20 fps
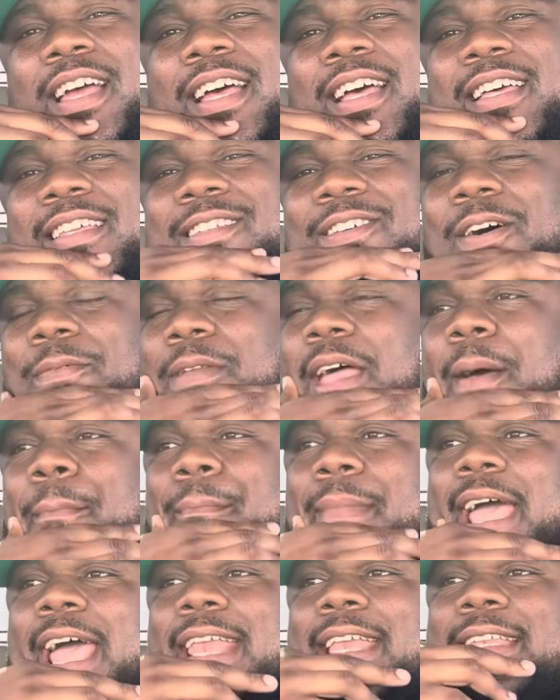So I'm not
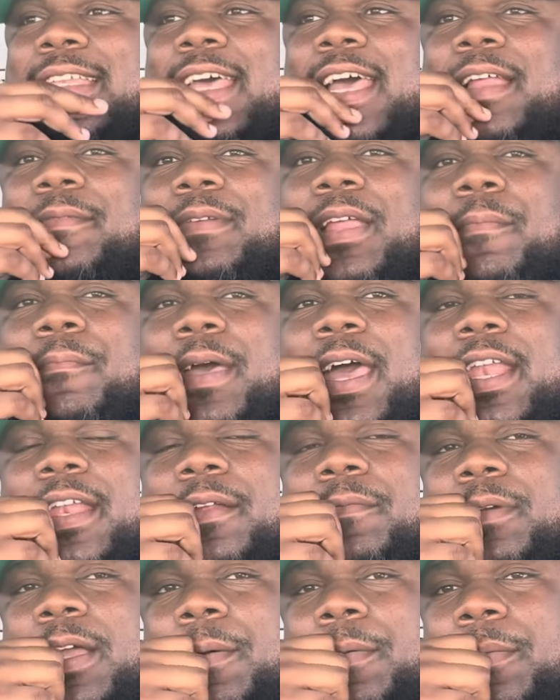mad at that. I'm not mad at
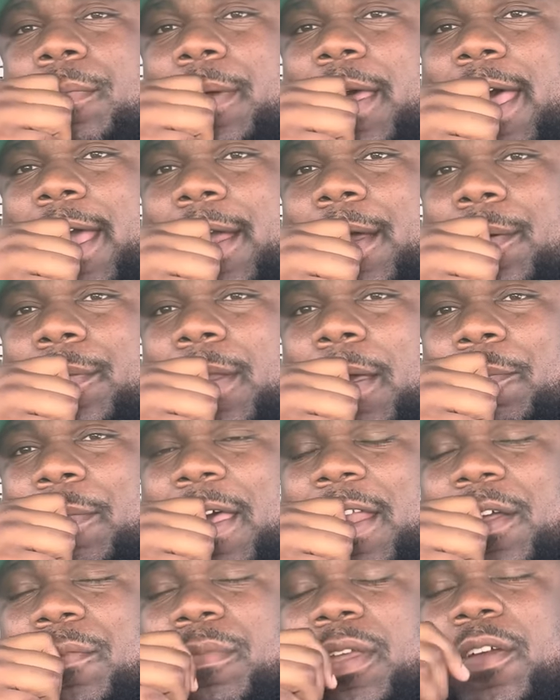him coming back. I'm not
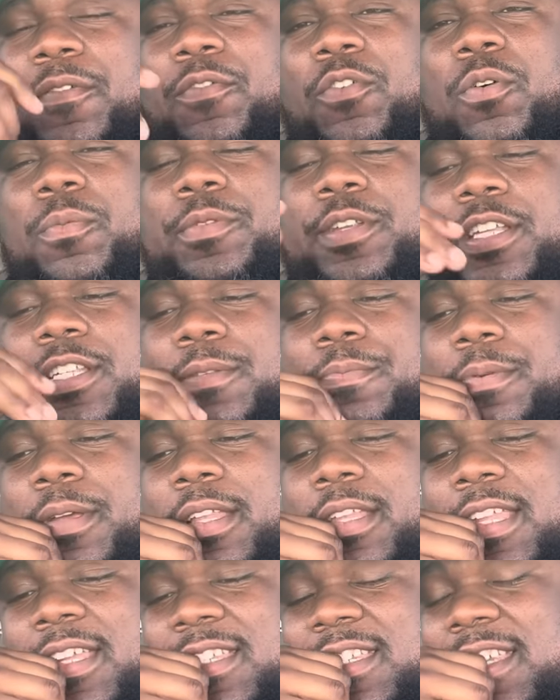mad at him being a full
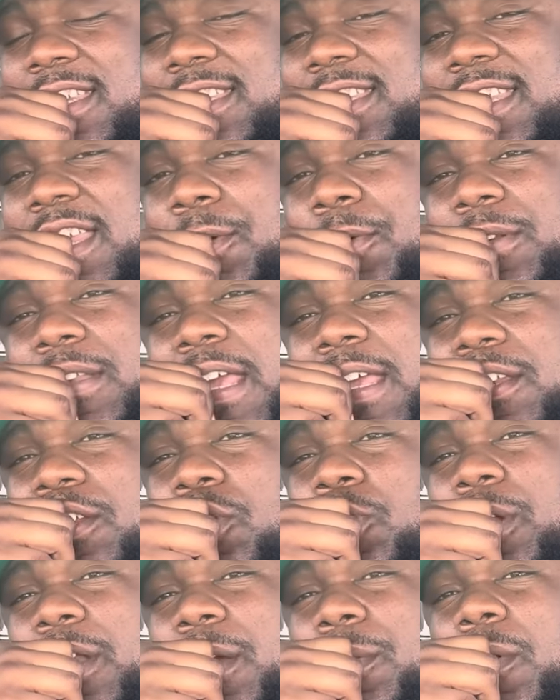participant. Let's just see what they do
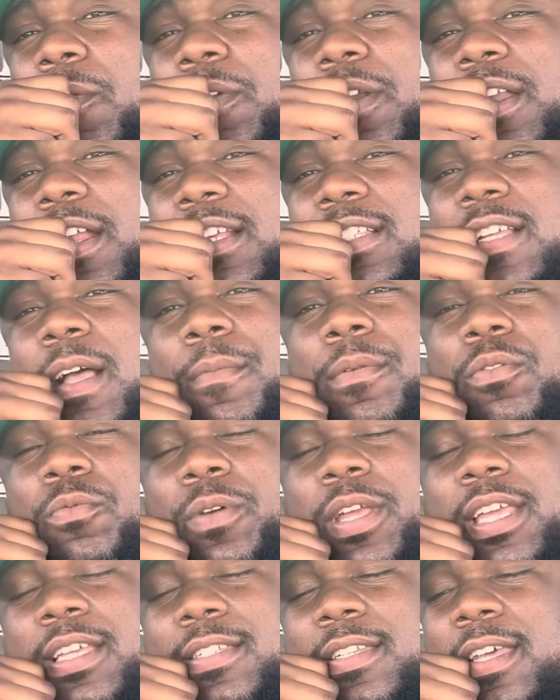with him over the next couple of
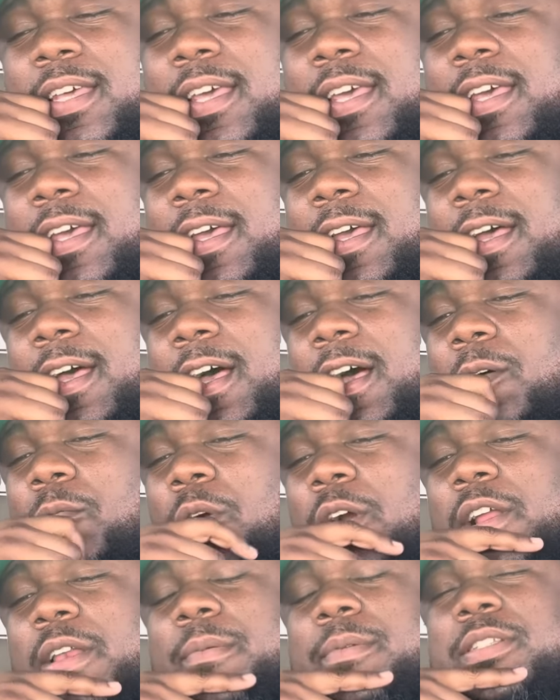weeks,
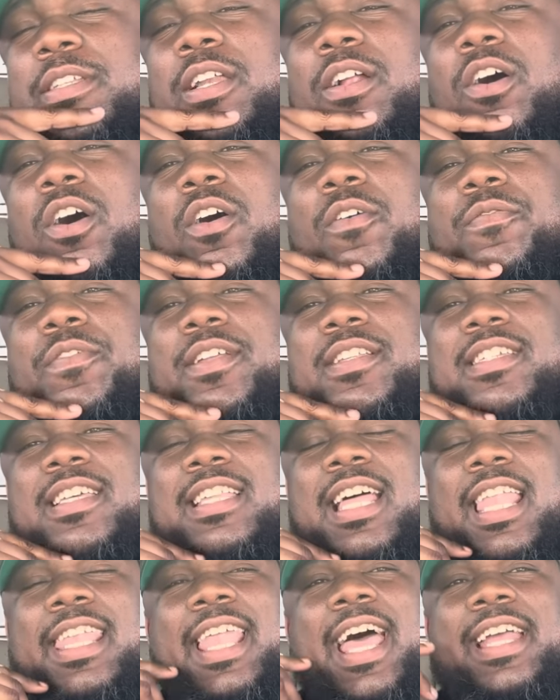working him into the offense, because
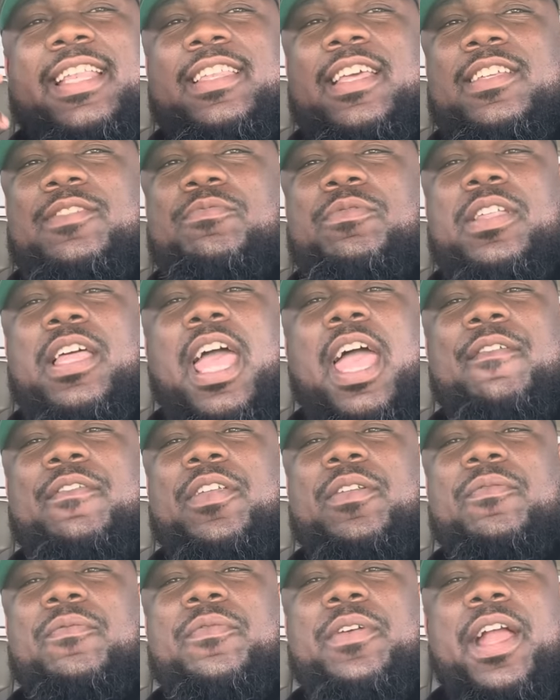I like that's
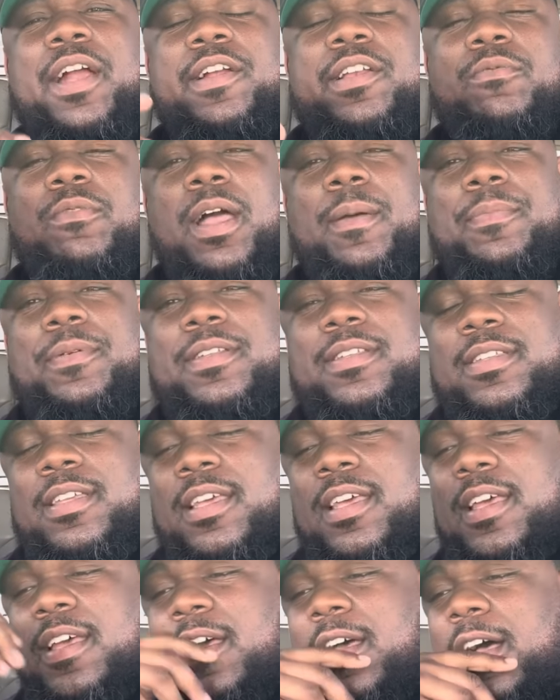having varied weapons.
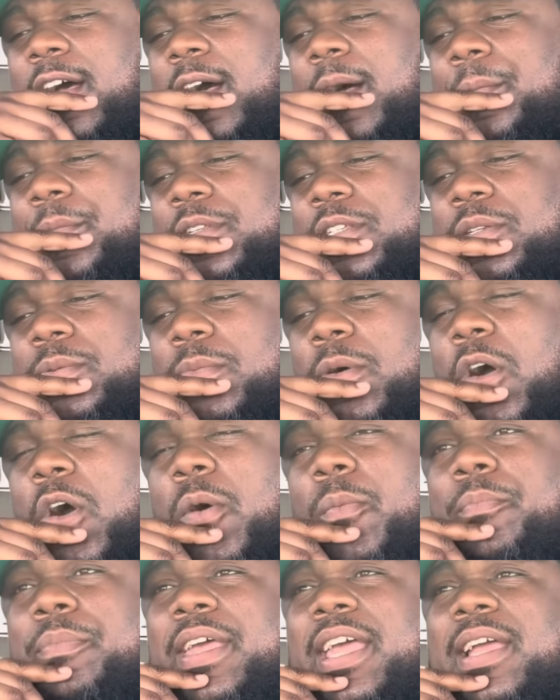Small,
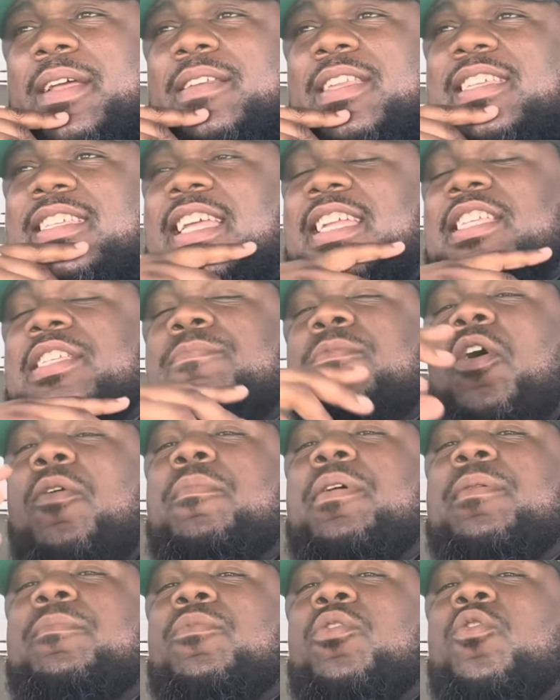big, this ain't small,
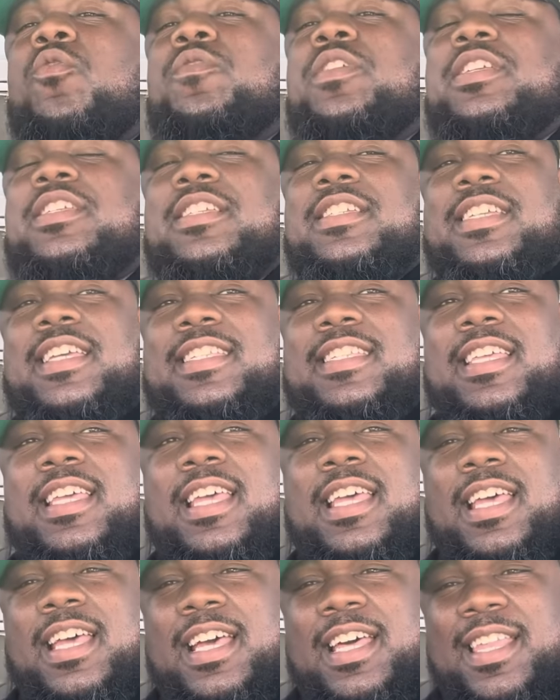big move. This is just
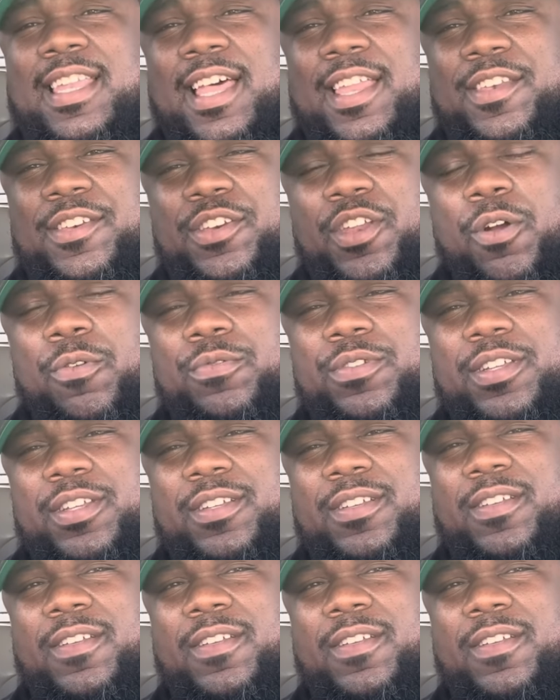a note.